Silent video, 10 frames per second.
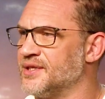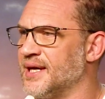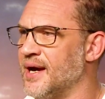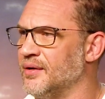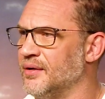
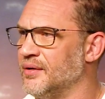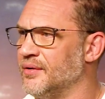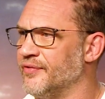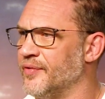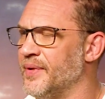Skank
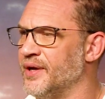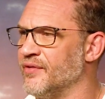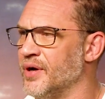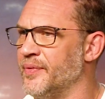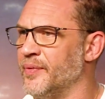from In
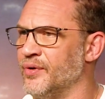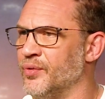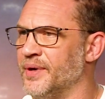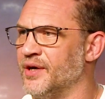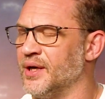Arabia We'd
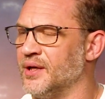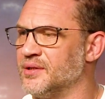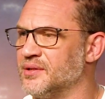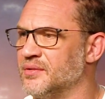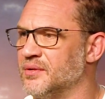All Be
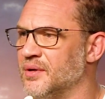Kings,